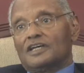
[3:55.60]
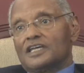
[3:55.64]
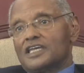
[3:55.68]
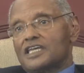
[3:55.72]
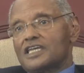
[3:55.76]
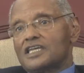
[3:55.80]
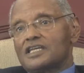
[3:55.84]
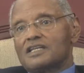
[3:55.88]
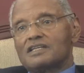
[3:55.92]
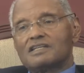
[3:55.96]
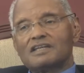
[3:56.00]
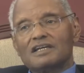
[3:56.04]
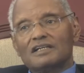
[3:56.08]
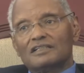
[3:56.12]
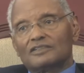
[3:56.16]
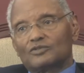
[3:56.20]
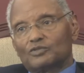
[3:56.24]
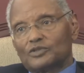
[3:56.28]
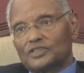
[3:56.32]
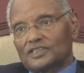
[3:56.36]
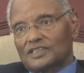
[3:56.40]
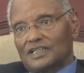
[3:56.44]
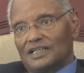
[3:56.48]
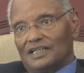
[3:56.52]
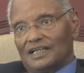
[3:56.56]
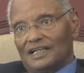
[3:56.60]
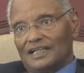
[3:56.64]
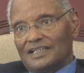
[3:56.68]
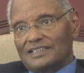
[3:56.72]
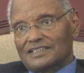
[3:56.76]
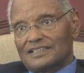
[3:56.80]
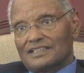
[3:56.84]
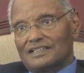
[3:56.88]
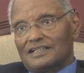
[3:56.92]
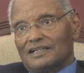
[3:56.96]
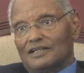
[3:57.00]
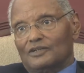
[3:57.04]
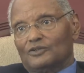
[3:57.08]
he dealt with
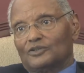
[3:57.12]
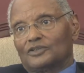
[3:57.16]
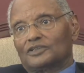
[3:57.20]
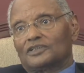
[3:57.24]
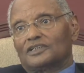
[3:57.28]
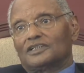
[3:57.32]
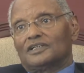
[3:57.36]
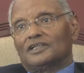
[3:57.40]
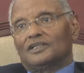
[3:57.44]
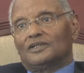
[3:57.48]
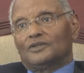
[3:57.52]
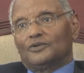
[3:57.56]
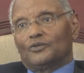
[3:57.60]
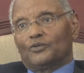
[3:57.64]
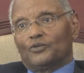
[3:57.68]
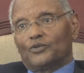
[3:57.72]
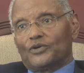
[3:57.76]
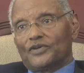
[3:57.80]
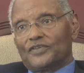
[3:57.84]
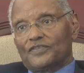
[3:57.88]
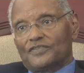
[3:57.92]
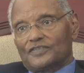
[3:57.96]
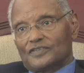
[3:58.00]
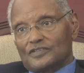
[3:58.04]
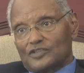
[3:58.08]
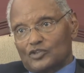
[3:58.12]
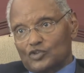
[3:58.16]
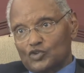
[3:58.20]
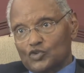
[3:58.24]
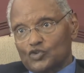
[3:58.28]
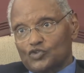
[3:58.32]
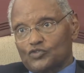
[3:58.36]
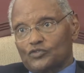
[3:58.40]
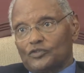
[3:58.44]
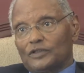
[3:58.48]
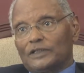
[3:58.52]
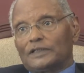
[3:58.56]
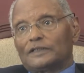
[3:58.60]
Eisenhower, with
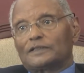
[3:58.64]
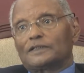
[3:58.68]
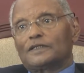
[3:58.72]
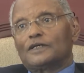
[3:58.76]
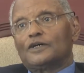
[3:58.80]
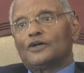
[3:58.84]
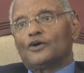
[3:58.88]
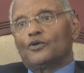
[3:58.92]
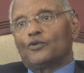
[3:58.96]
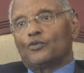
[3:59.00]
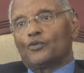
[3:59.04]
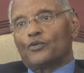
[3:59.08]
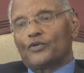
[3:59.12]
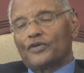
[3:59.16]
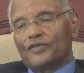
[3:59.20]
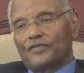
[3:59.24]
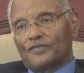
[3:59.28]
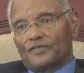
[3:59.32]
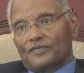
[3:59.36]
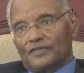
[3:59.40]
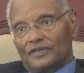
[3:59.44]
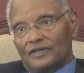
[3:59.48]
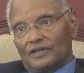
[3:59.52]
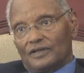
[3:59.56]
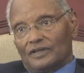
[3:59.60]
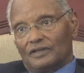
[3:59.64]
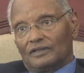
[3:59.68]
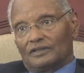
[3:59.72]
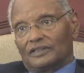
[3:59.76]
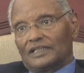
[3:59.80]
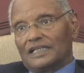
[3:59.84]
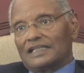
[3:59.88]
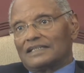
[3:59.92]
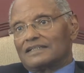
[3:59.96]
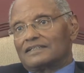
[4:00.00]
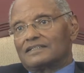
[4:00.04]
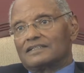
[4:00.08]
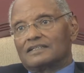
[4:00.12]
Roosevelt, with
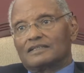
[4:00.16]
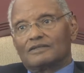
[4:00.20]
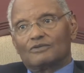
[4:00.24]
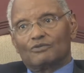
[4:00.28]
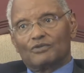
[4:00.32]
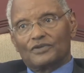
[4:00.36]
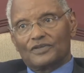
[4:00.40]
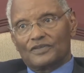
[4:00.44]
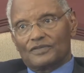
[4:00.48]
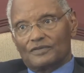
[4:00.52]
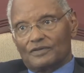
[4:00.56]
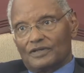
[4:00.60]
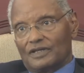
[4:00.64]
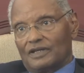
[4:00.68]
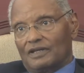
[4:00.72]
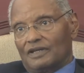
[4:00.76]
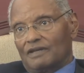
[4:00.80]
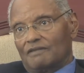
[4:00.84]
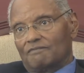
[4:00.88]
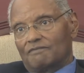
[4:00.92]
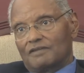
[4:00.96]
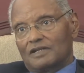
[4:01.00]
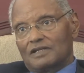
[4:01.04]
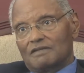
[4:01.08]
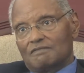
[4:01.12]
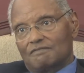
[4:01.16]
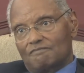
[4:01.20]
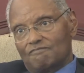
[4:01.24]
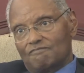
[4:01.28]
Kennedy, with every